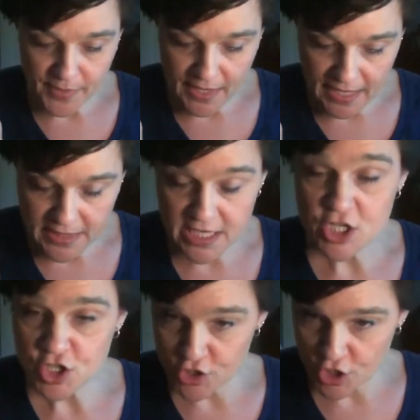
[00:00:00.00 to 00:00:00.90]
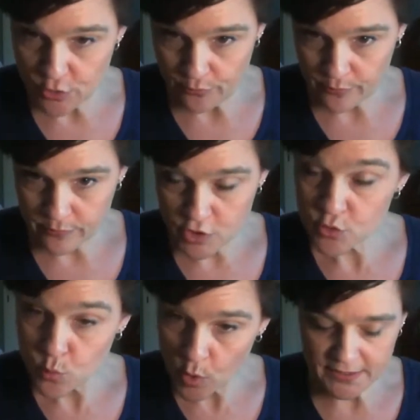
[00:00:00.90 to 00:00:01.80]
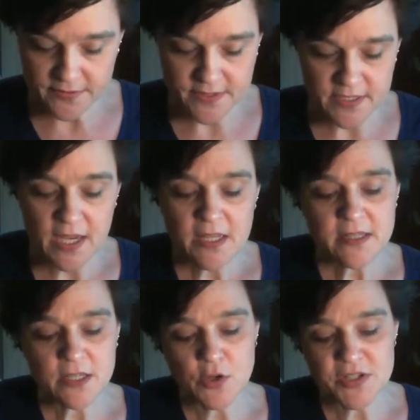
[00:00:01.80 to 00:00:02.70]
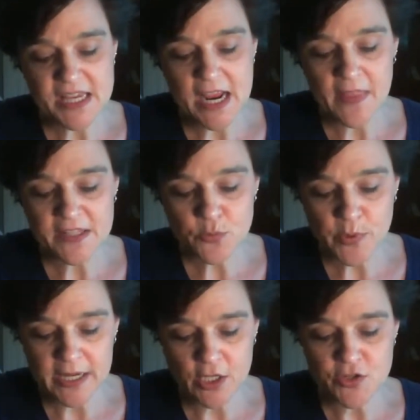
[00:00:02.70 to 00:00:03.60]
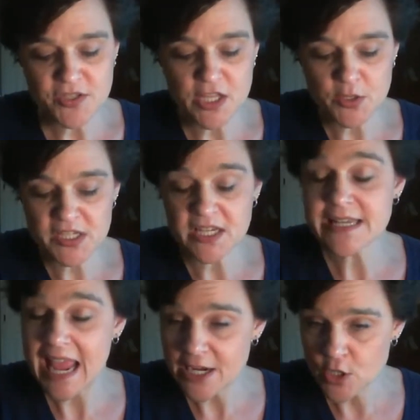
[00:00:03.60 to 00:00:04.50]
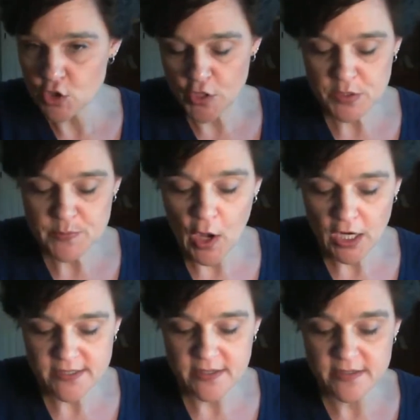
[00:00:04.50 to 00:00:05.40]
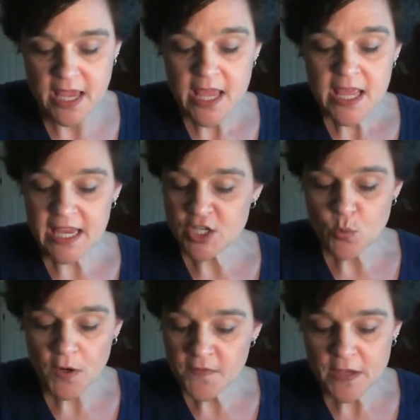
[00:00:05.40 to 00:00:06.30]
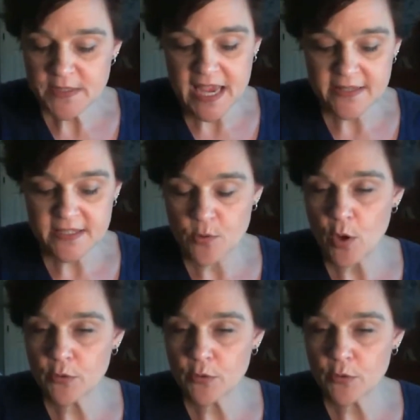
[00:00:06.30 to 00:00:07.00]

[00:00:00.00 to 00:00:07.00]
and then two ones. So you see how that's written. You see those containers or those boxes. Each one of those has 0